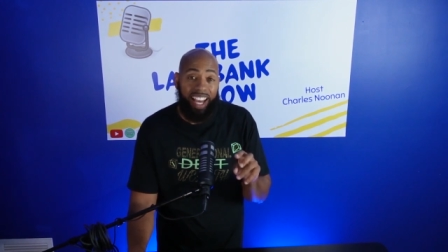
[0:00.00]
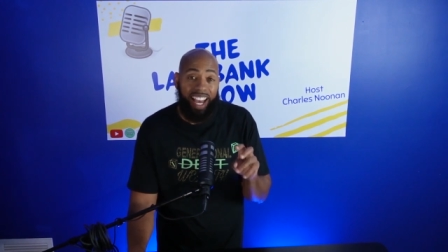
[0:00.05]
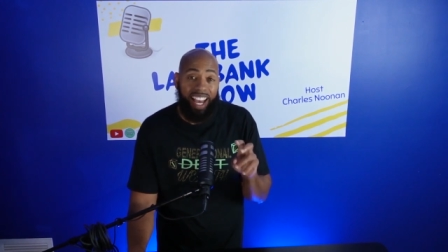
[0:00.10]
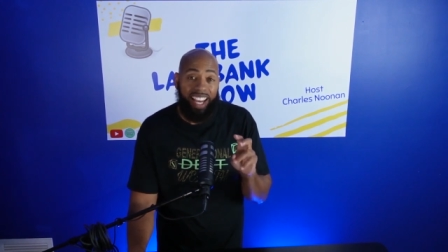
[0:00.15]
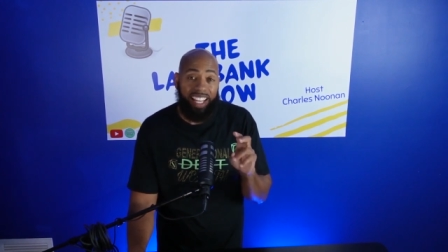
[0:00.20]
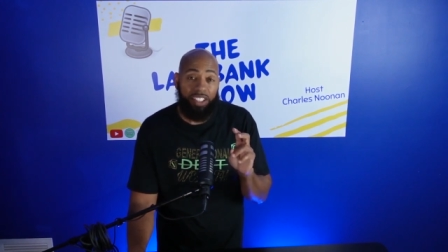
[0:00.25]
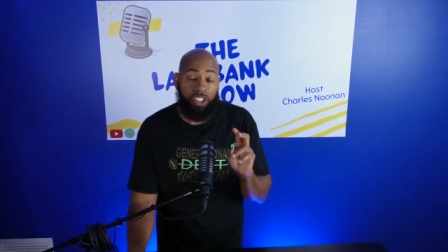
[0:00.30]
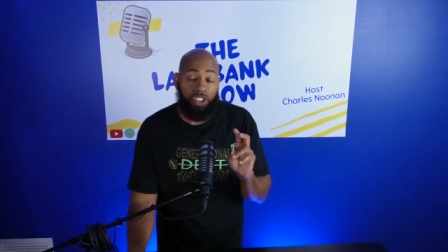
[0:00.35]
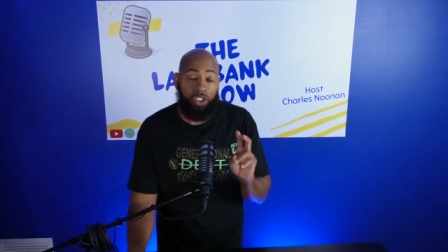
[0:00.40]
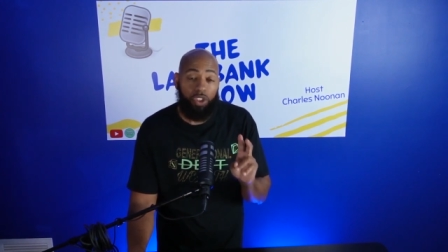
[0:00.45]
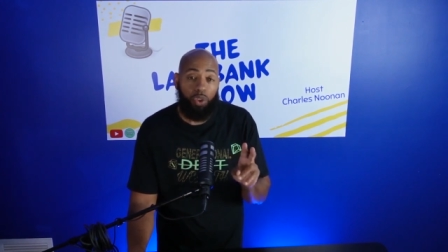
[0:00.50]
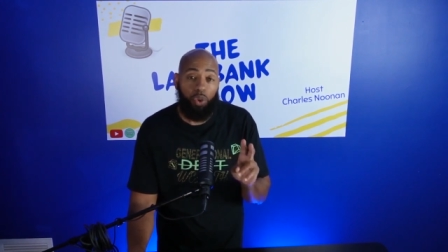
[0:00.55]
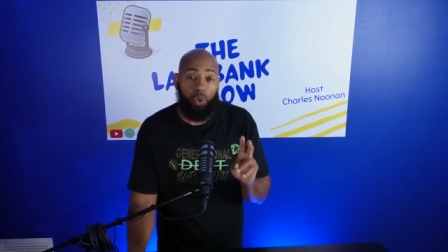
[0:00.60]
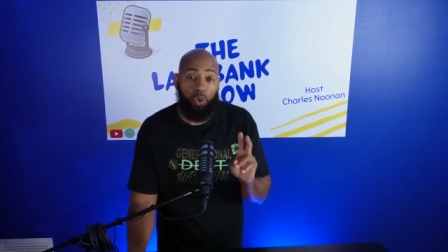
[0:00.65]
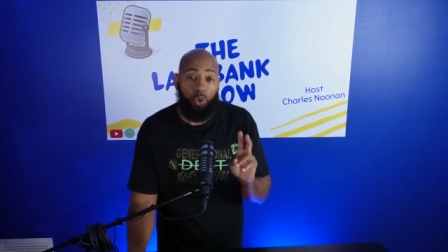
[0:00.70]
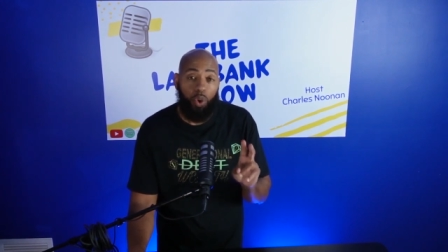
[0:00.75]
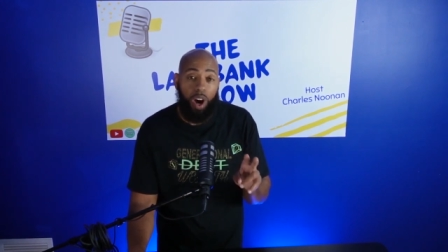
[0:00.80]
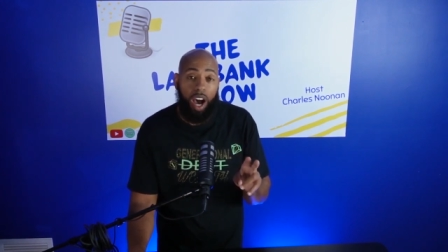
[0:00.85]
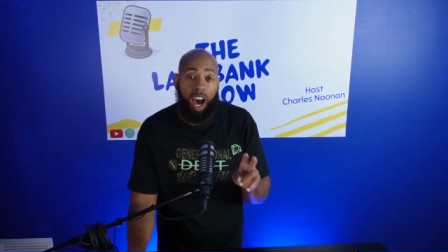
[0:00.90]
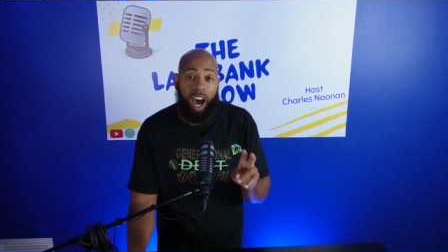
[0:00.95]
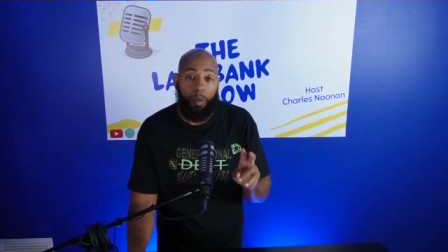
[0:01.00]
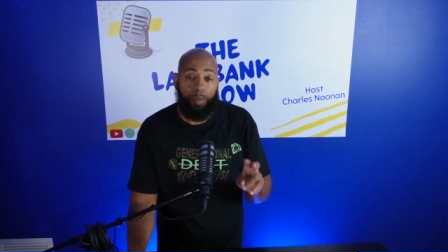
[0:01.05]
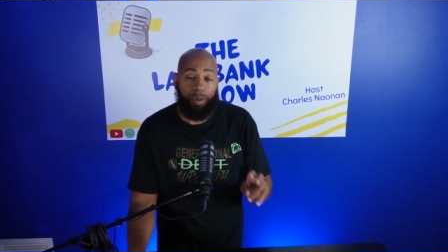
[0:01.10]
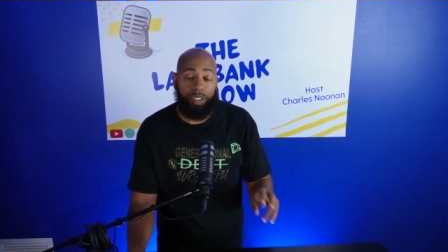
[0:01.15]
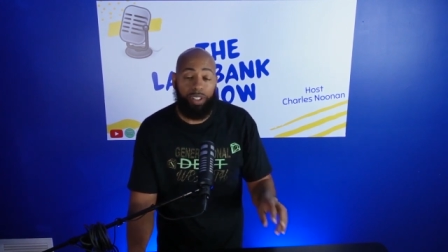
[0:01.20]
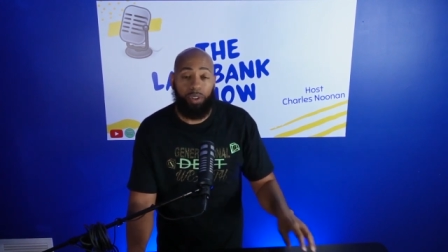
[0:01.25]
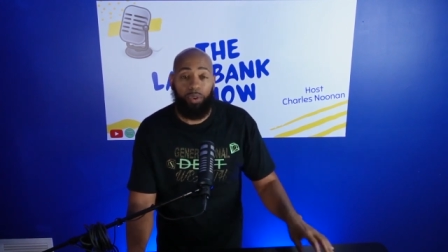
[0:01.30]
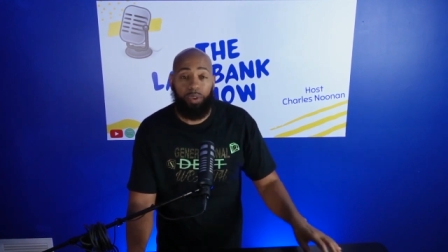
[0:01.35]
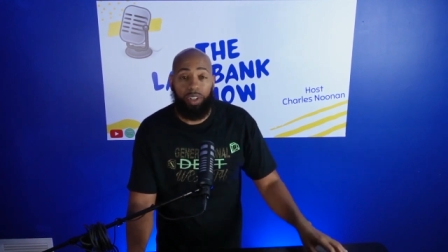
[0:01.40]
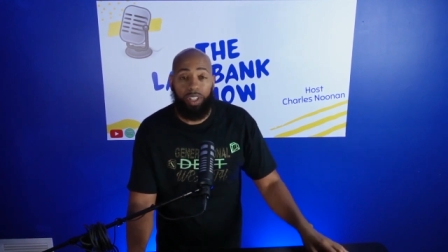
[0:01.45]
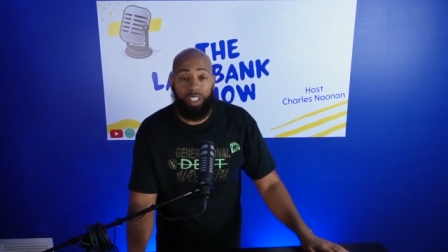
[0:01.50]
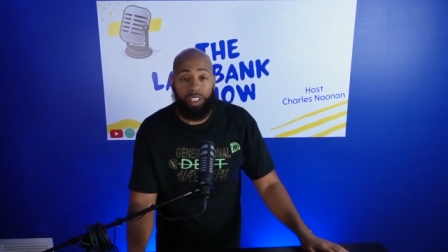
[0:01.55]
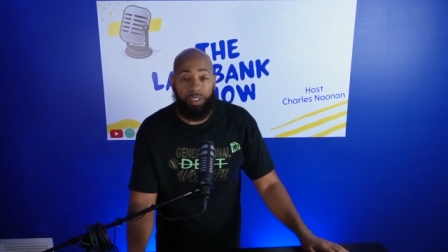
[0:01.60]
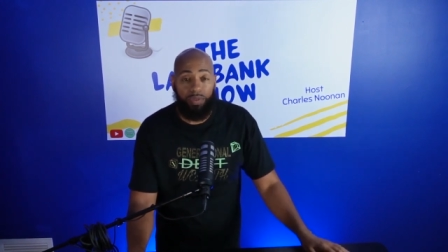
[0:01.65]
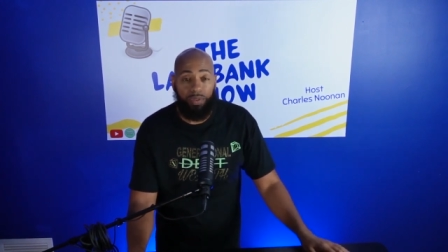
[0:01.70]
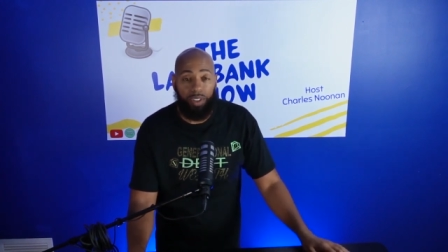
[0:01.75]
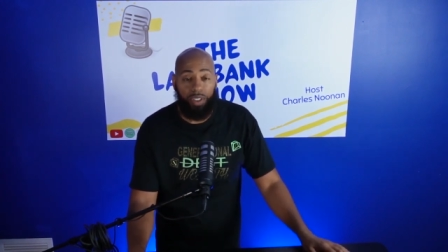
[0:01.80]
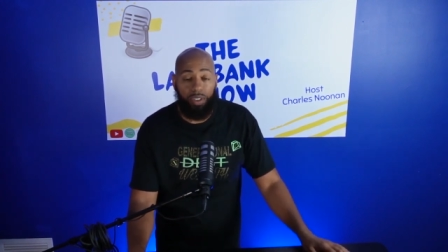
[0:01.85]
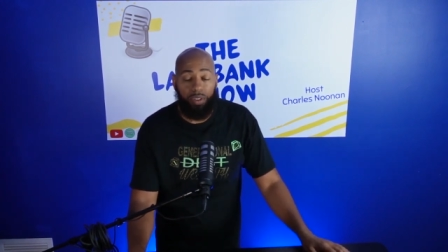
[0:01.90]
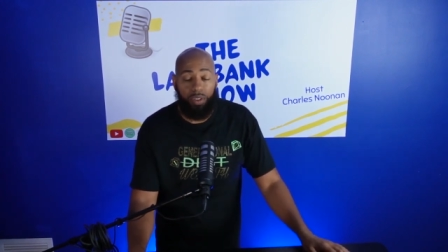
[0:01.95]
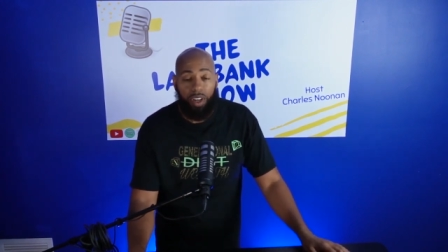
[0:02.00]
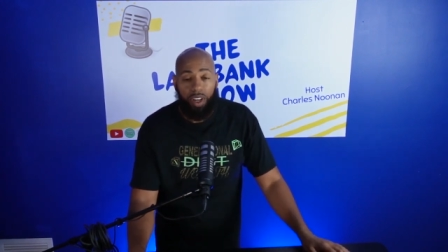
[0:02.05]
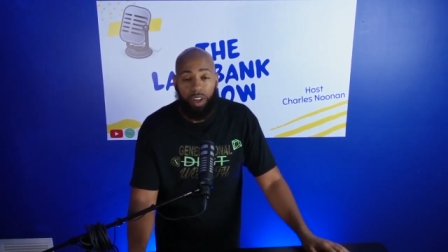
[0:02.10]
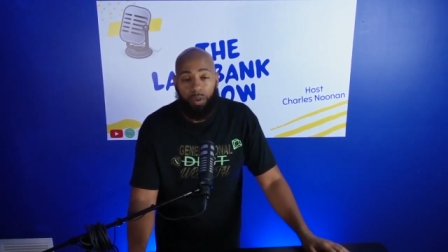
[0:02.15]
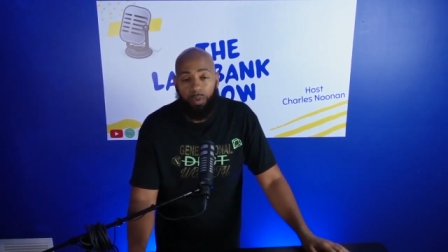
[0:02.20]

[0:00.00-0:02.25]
has two opportunities for you.